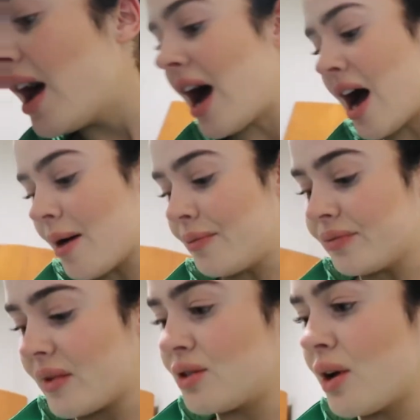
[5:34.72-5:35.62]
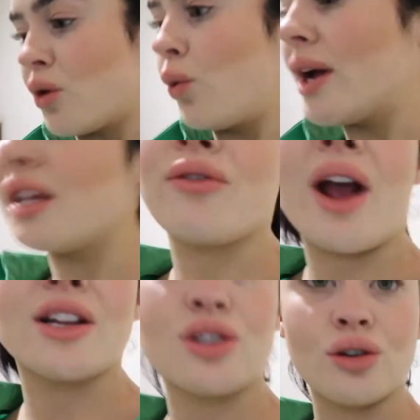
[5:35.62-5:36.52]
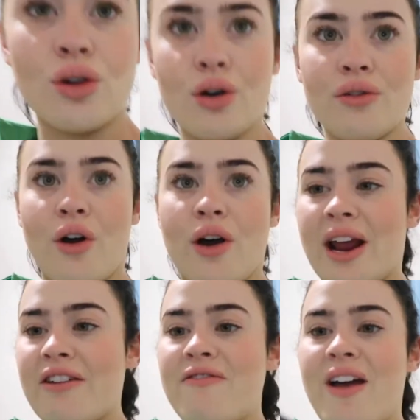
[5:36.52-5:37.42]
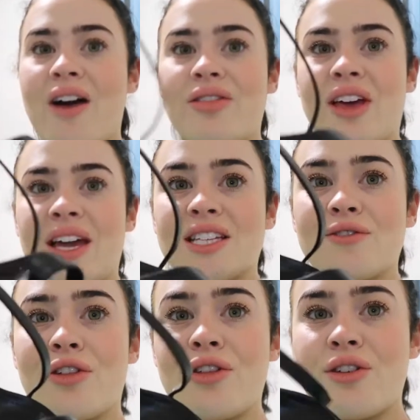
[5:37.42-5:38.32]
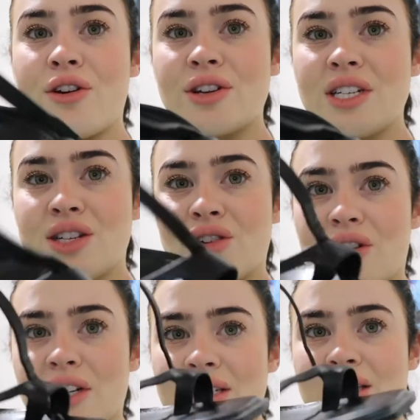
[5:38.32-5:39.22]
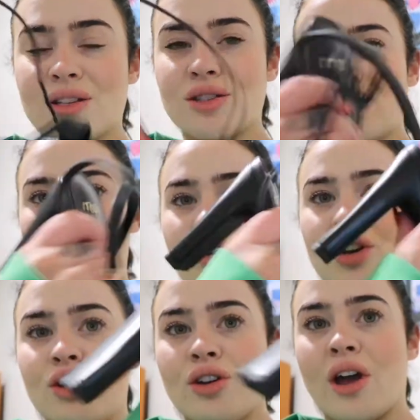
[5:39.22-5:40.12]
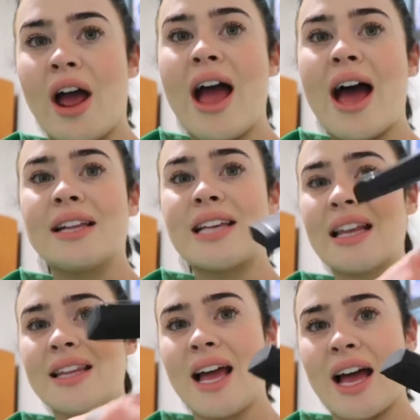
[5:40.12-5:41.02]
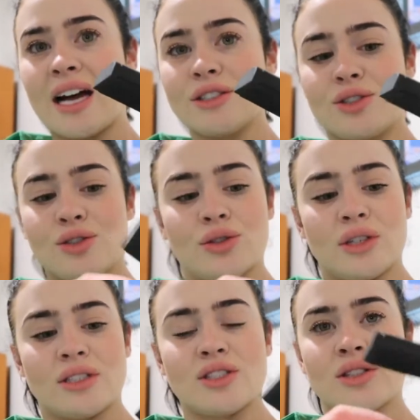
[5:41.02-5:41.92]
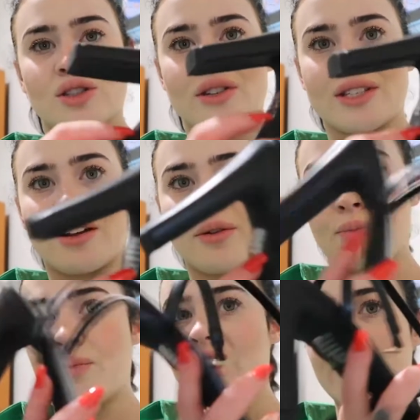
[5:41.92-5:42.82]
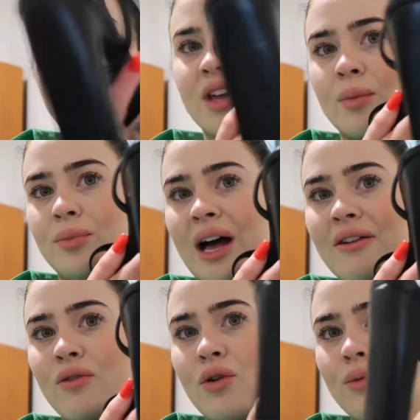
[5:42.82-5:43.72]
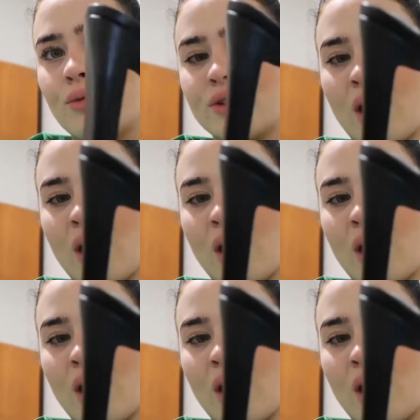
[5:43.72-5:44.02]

Um, so I quickly ran into Novo and I found these for thirty dollars. They're so cute. And it's at their house too, so it's got this like a bit of a thicker platform, so